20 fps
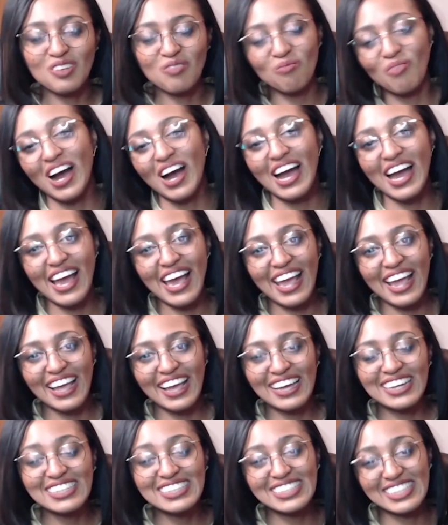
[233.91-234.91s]
my
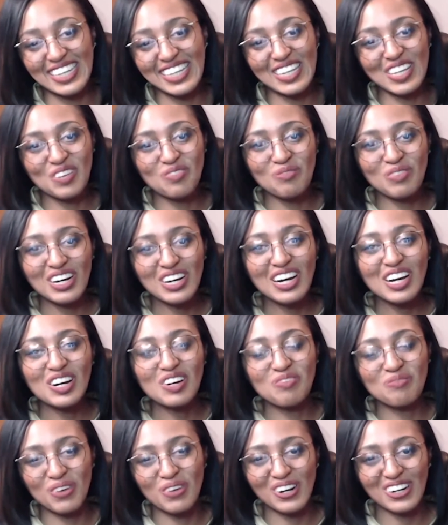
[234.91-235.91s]
team
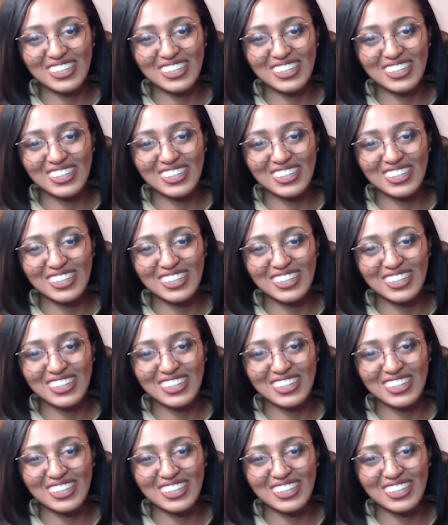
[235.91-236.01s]
merch.